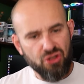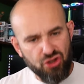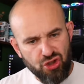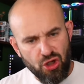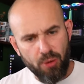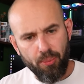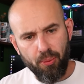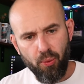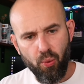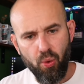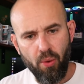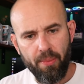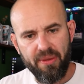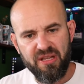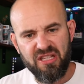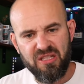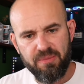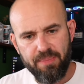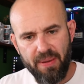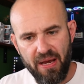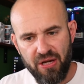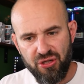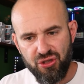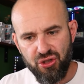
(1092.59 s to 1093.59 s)
Superwoman
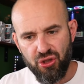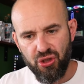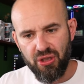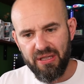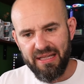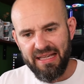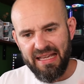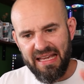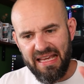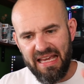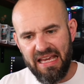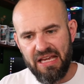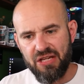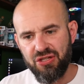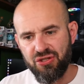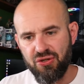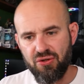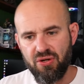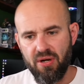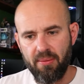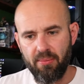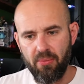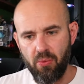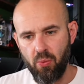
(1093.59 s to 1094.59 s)
Special,
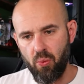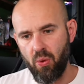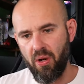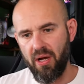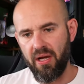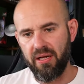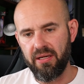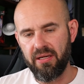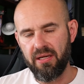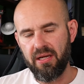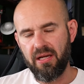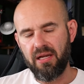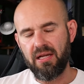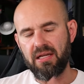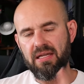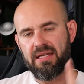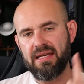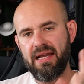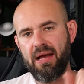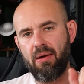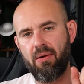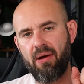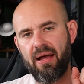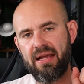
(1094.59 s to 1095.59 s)
issue number one.
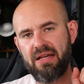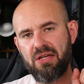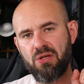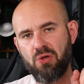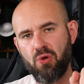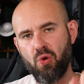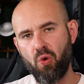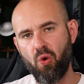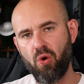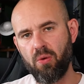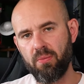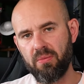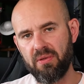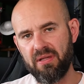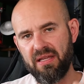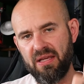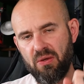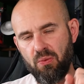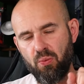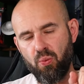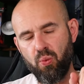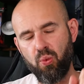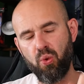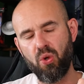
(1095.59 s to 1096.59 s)
Now, I
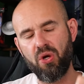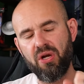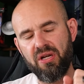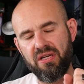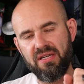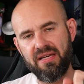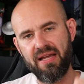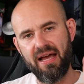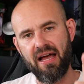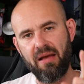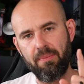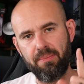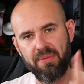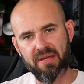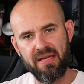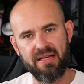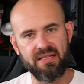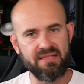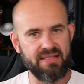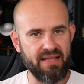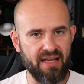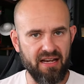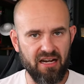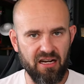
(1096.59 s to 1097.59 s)
normally would not be
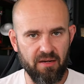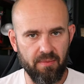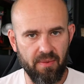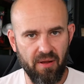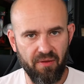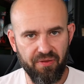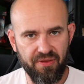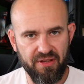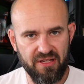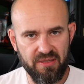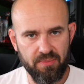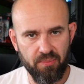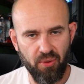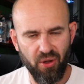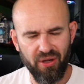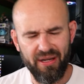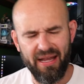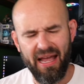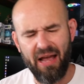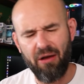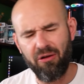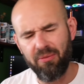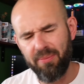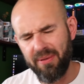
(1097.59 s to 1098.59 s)
excited about this
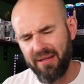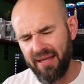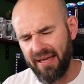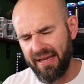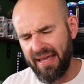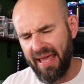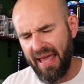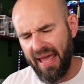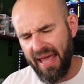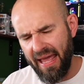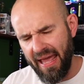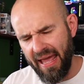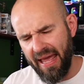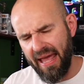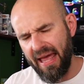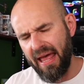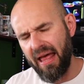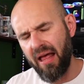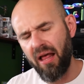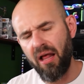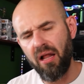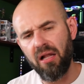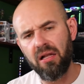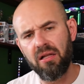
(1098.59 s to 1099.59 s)
book. I would be like,
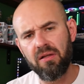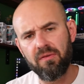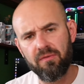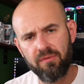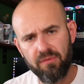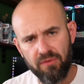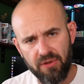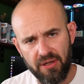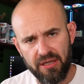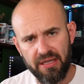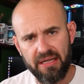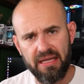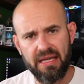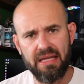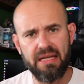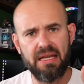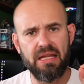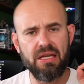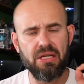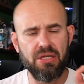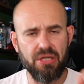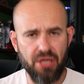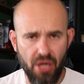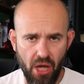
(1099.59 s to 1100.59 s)
hell
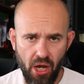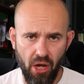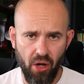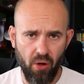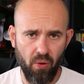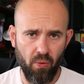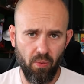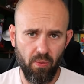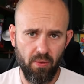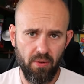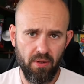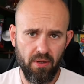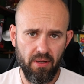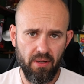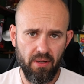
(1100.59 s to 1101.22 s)
freaking no.